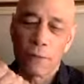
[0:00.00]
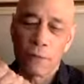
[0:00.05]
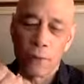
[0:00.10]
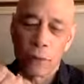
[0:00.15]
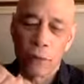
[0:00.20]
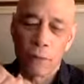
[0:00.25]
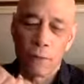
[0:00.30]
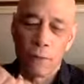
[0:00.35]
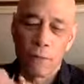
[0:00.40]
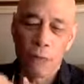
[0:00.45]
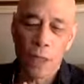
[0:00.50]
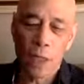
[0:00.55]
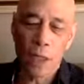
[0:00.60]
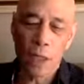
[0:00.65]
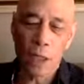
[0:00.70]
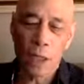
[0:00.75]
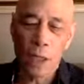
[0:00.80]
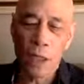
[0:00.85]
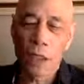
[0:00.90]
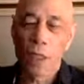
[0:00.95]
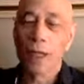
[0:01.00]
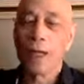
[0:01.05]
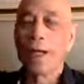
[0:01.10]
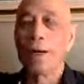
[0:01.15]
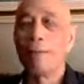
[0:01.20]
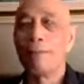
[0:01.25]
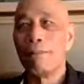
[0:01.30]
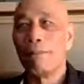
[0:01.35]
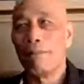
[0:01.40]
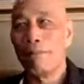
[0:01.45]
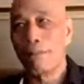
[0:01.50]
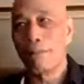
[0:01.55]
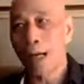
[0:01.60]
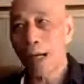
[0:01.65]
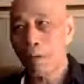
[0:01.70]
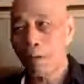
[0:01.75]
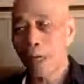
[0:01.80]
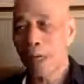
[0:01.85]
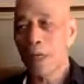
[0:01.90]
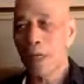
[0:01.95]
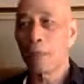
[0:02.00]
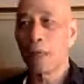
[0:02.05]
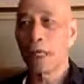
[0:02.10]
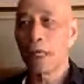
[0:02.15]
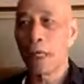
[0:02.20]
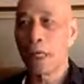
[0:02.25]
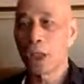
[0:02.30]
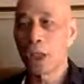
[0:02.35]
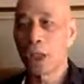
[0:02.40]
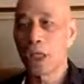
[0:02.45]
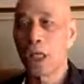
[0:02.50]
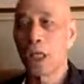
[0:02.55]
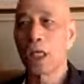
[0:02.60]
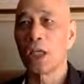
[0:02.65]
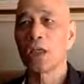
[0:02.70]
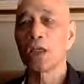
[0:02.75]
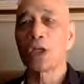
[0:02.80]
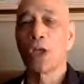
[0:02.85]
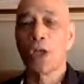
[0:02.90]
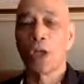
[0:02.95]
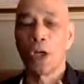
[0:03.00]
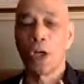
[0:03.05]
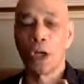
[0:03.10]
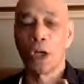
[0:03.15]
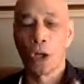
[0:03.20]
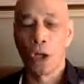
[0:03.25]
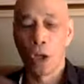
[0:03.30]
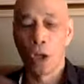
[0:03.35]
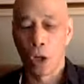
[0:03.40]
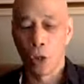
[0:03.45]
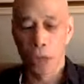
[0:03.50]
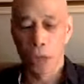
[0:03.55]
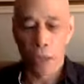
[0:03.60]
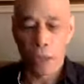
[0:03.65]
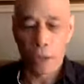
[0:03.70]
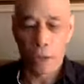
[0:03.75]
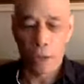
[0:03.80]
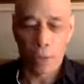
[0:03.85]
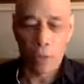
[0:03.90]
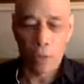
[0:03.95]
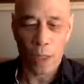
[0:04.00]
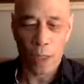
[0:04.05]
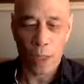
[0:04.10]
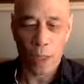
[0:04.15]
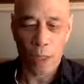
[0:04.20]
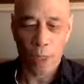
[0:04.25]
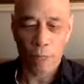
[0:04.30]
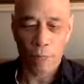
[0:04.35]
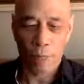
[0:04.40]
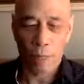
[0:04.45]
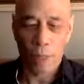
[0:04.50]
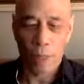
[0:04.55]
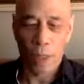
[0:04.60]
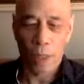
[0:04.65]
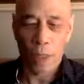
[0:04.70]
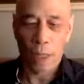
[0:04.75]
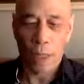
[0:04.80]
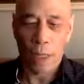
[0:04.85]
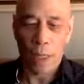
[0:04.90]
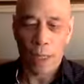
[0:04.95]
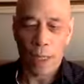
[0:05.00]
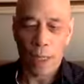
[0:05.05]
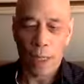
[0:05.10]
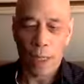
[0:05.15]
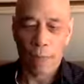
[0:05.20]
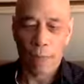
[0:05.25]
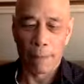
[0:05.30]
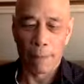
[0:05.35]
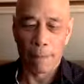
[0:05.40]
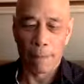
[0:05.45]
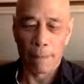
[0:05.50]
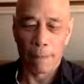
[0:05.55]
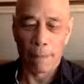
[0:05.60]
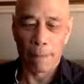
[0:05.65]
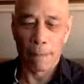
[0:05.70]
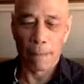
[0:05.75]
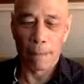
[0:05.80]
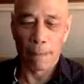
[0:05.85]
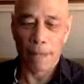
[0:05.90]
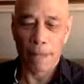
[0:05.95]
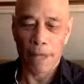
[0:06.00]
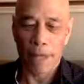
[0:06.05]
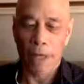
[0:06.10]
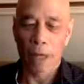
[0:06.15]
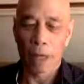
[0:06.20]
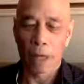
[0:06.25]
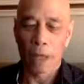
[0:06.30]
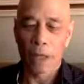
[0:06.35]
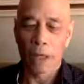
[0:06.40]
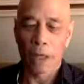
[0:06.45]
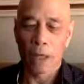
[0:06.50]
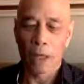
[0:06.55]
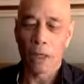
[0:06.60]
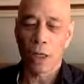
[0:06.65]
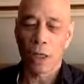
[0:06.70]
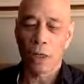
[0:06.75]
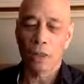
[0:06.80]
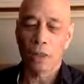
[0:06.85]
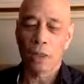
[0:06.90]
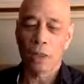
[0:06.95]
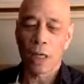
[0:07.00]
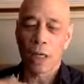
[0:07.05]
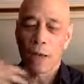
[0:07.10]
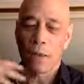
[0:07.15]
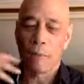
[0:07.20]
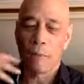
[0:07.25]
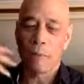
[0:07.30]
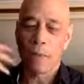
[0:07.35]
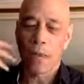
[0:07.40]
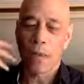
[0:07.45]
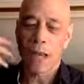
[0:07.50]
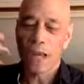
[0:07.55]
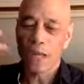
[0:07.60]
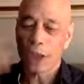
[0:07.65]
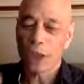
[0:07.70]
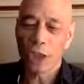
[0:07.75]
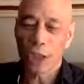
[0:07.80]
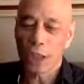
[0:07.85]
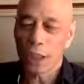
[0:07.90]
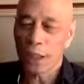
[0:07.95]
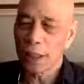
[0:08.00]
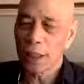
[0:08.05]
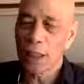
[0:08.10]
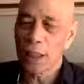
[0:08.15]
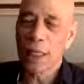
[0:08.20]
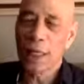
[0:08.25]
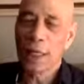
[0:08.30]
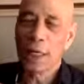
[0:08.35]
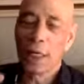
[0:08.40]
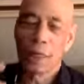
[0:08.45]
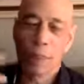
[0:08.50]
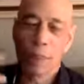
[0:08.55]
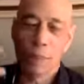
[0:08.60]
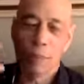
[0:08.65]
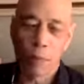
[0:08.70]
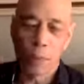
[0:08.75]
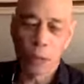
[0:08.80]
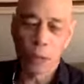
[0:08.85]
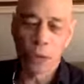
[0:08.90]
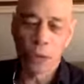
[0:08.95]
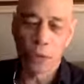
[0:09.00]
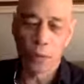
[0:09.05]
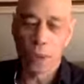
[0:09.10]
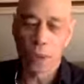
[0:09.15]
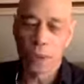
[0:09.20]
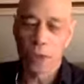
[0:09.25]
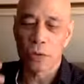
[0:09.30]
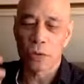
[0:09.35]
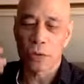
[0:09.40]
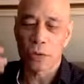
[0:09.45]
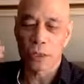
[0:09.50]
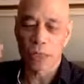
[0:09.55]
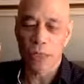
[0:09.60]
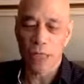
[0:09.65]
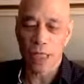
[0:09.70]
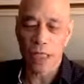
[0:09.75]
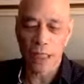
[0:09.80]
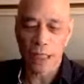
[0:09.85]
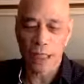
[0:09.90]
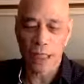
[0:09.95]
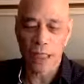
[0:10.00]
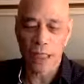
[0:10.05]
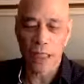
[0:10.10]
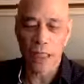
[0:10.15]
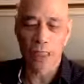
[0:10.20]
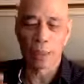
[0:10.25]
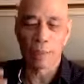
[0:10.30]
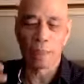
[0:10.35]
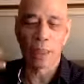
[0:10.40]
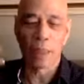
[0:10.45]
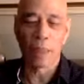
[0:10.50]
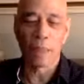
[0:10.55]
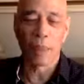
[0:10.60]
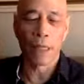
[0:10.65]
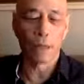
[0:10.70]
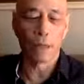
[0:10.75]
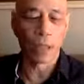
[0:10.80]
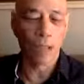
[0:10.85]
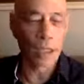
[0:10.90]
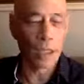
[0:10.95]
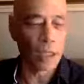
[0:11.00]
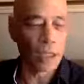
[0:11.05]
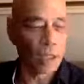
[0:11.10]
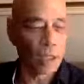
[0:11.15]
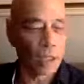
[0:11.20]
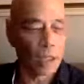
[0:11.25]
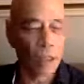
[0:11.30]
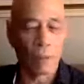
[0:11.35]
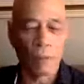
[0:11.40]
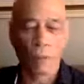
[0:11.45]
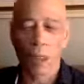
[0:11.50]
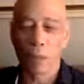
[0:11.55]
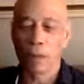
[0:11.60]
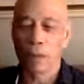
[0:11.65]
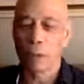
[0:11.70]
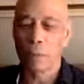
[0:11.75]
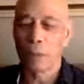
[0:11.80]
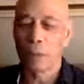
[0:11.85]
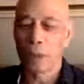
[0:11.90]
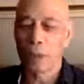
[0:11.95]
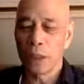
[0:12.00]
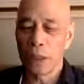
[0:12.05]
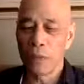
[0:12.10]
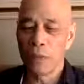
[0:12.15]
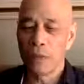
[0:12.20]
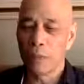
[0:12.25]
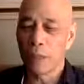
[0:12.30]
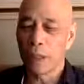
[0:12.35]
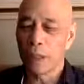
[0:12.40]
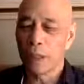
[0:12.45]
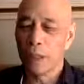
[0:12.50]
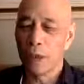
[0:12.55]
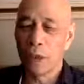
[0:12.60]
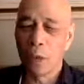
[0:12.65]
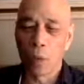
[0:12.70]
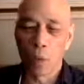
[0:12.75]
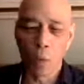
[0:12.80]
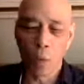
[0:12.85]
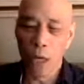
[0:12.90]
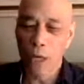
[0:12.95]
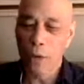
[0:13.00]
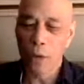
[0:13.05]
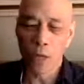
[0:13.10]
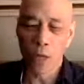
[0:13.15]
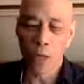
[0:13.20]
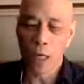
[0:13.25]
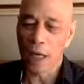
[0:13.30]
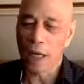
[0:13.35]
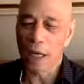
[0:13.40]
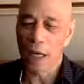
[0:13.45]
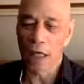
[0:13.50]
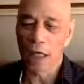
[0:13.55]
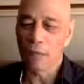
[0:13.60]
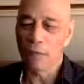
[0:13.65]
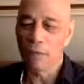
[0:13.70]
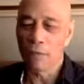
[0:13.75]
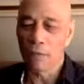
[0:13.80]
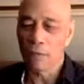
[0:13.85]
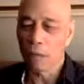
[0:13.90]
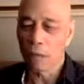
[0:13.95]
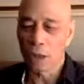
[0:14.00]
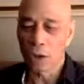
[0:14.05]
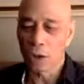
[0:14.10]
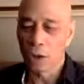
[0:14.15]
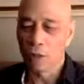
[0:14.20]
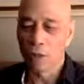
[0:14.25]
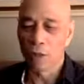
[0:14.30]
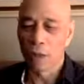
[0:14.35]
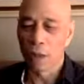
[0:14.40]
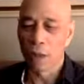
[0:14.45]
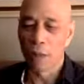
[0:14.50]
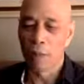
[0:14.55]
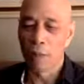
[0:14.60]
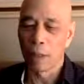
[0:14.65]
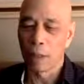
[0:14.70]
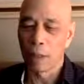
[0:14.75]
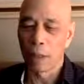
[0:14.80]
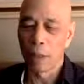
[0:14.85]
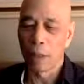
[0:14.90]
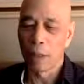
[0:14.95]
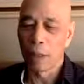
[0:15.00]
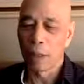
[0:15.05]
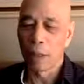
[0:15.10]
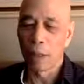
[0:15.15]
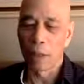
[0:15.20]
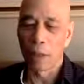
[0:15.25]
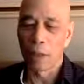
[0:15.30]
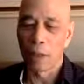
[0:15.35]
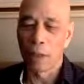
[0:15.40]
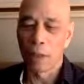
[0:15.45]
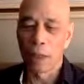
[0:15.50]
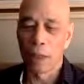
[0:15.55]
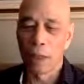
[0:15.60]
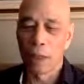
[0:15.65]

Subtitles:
full of fear, my recommendation is go the other way. I don't care how passionately the preacher is or the psychic is about their belief, about where they're getting an information from and